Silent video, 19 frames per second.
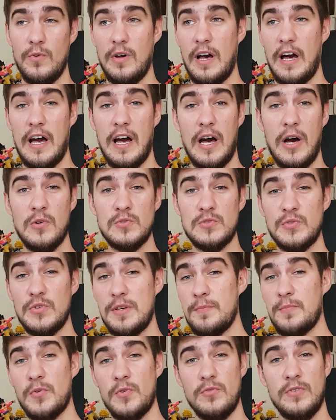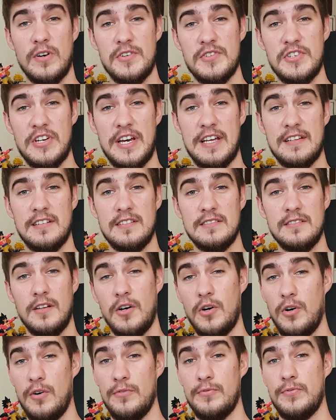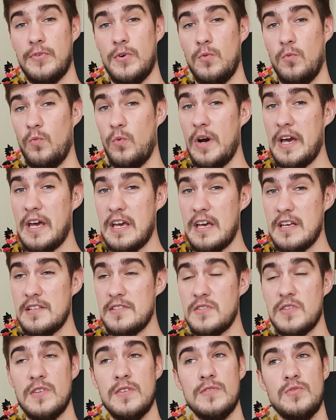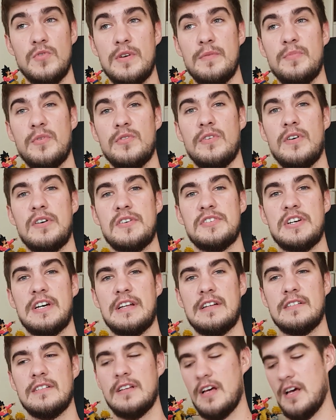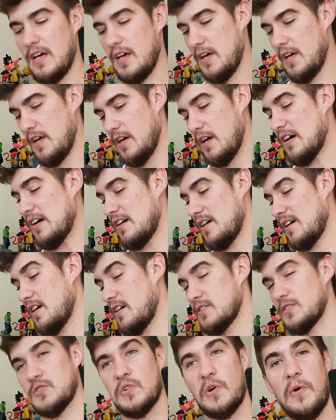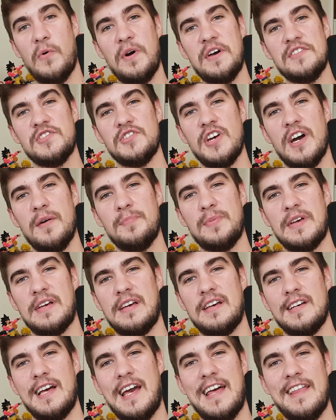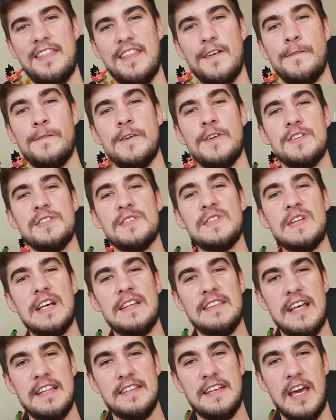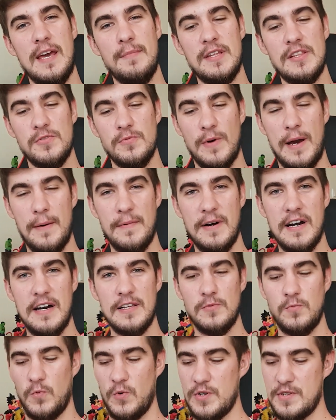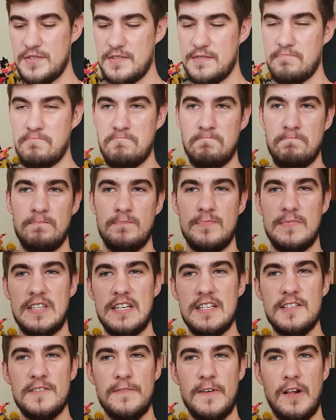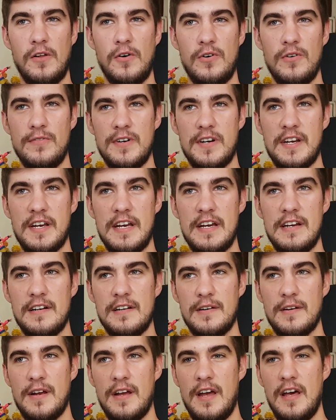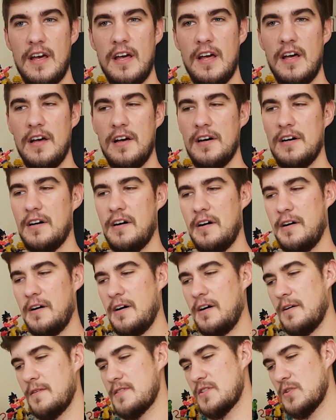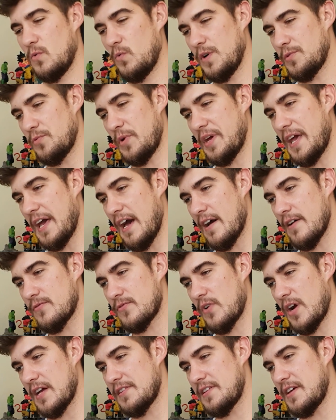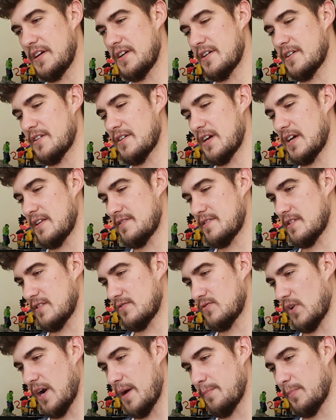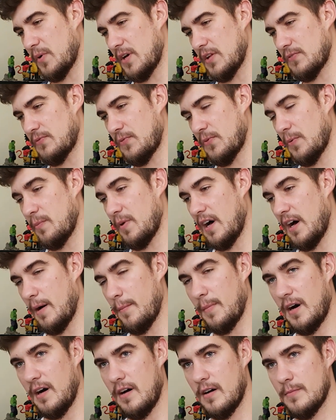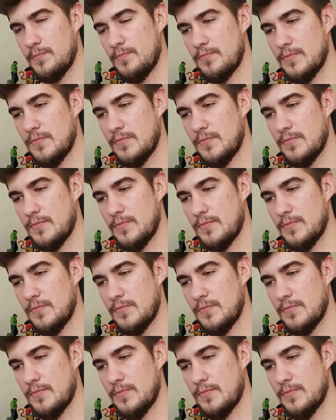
how to improve our channel, of ways to improve our channel. Uh, so I went shopping and the first thing that came into my mind was this fellow over here. Uh, so what we have right here, it's a tripod from Hama,